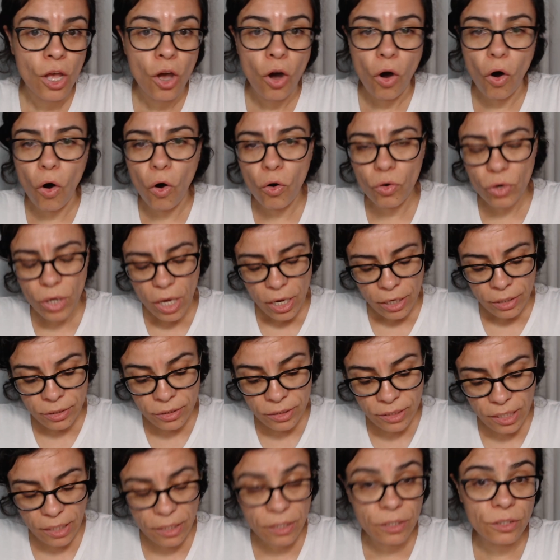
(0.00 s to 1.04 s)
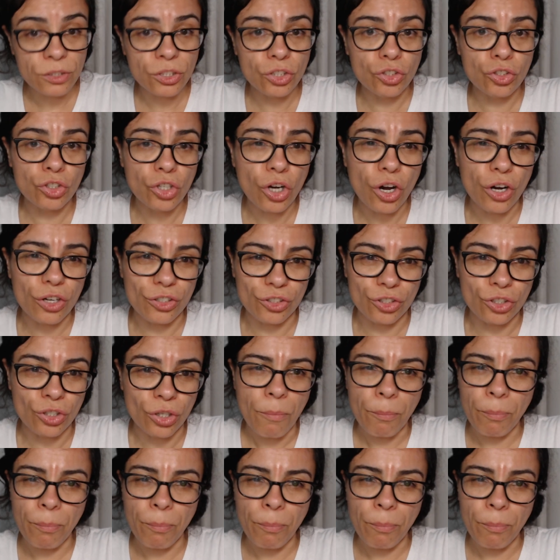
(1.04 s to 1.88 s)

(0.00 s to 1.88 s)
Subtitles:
or ridicule the church.